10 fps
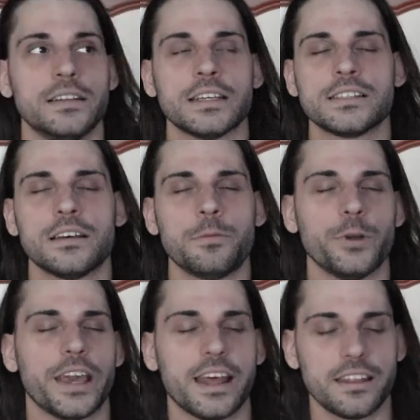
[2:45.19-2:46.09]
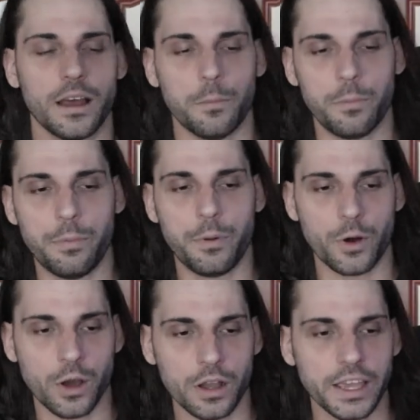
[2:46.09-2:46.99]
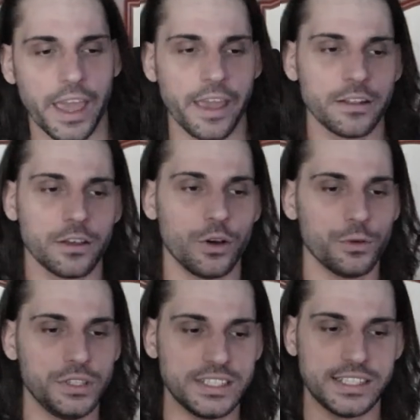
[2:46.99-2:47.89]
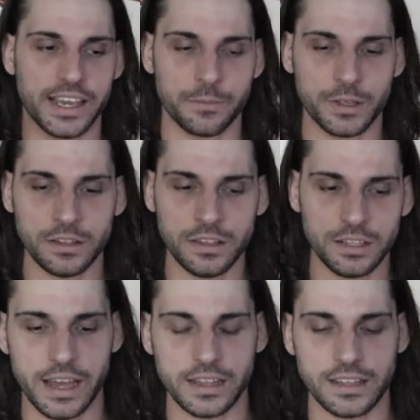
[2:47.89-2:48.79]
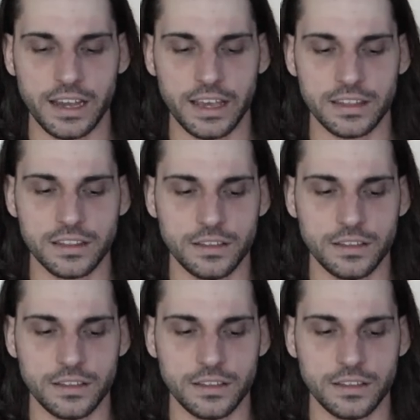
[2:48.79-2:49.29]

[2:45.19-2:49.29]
Next up, we had a Brock and Cody segment that I